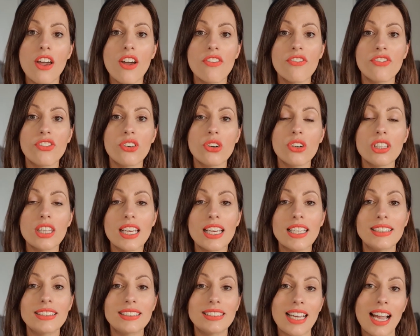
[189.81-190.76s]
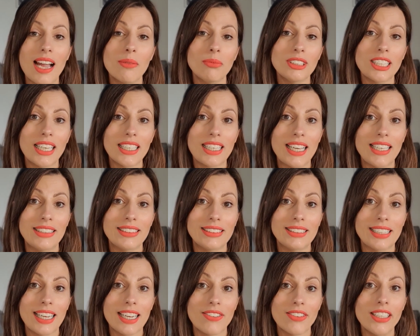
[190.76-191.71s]
For the exam technique
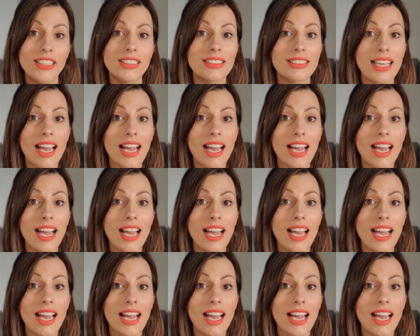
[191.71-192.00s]
series,